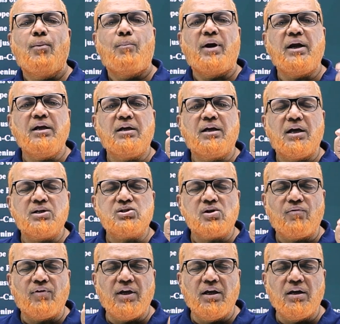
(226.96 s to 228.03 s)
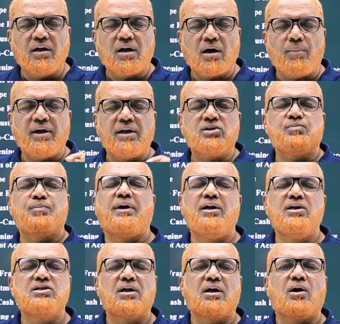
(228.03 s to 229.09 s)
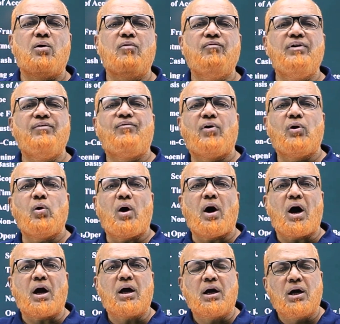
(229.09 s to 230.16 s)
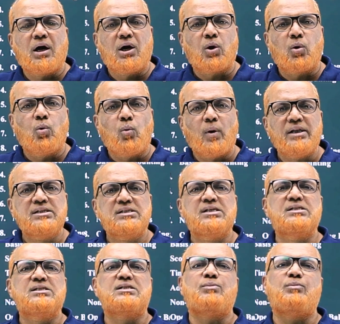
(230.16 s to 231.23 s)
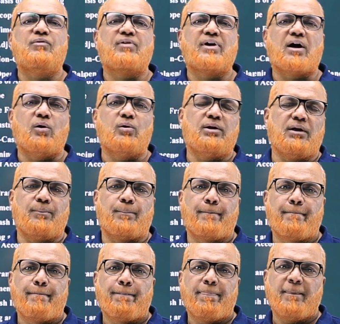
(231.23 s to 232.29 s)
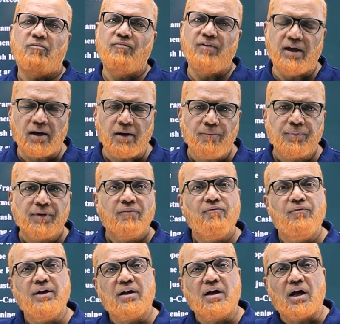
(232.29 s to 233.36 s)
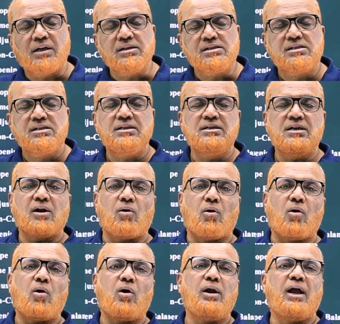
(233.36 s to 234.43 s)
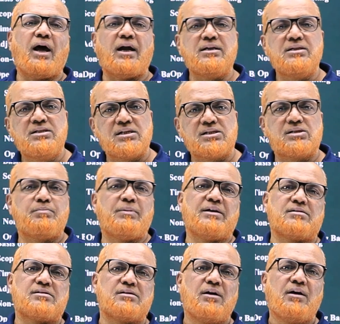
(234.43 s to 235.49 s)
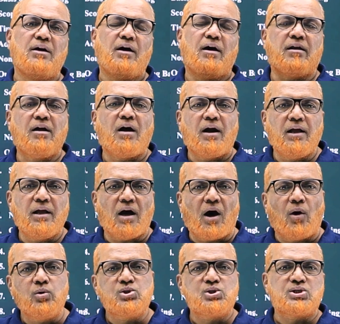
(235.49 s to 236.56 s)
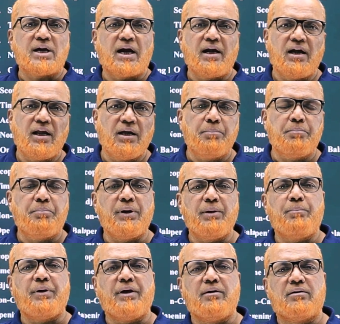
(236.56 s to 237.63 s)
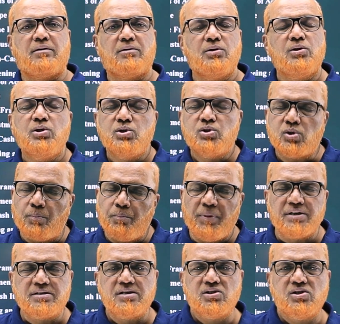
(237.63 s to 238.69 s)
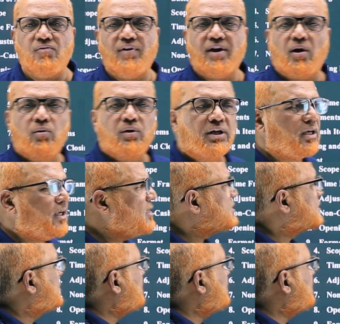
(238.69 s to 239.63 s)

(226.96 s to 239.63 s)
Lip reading: But in case of income and expenditure account, we follow accrual system of accounting, where we consider all adjustments regarding outstanding prepaid. So basis of accounting is